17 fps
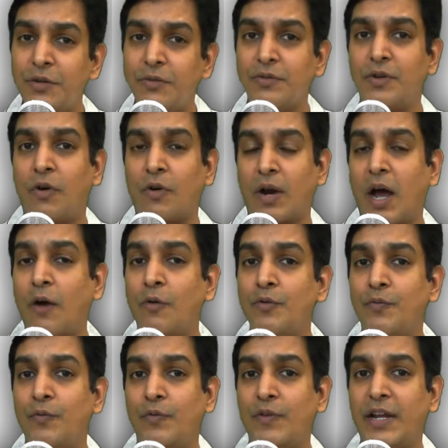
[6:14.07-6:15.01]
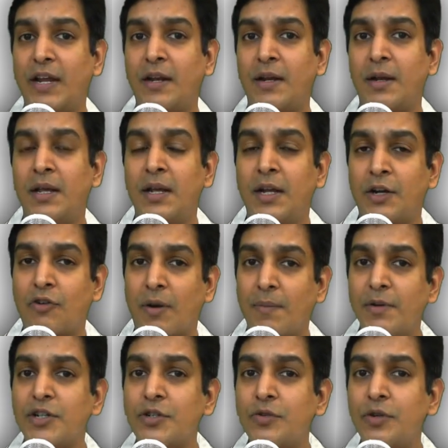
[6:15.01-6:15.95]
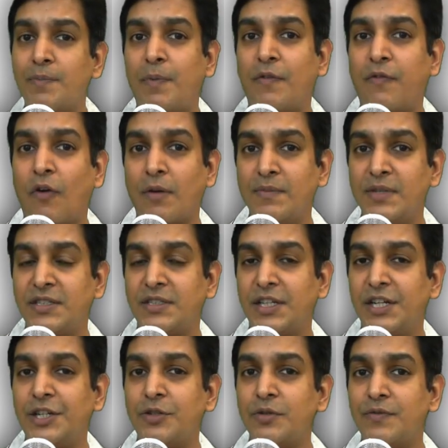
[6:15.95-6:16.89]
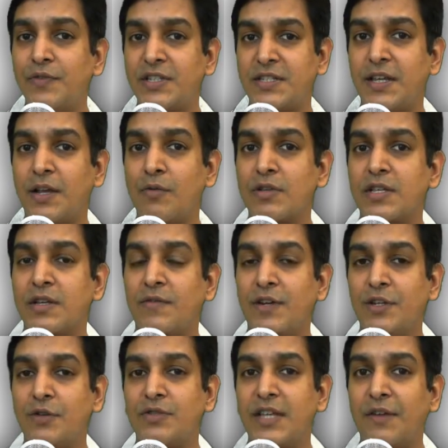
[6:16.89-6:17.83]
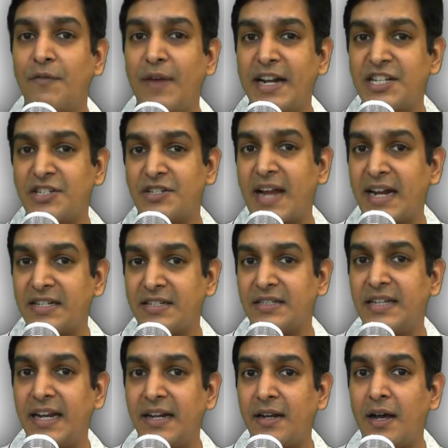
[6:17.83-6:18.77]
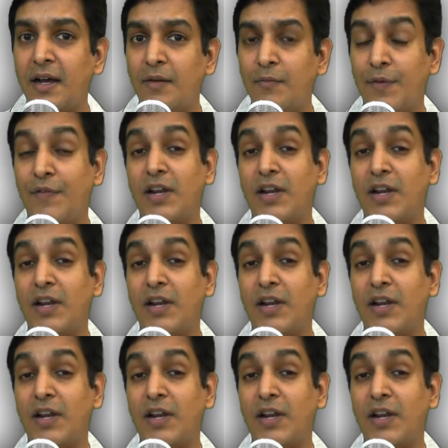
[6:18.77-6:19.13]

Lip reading: tune or how we can troubleshoot performance issues with SQL Server using wait stats data.